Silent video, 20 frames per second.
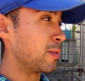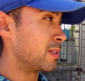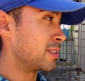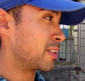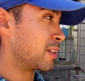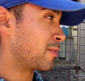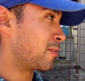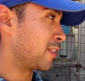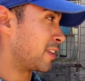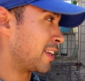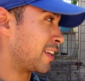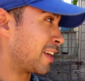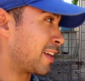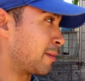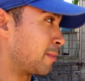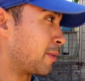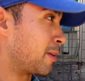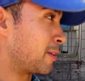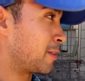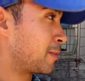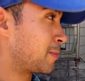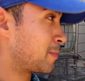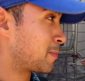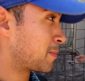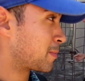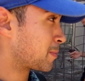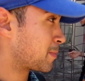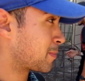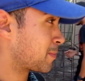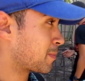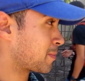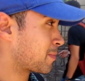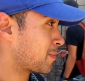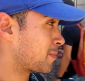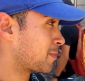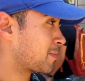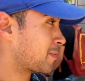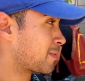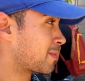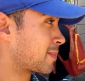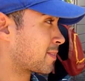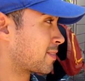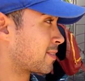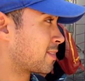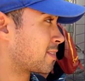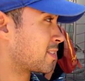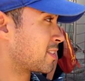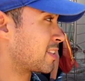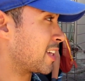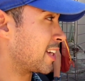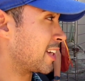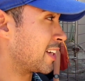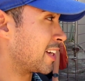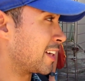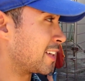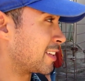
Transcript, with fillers: was good for today, bro? hanging out. hanging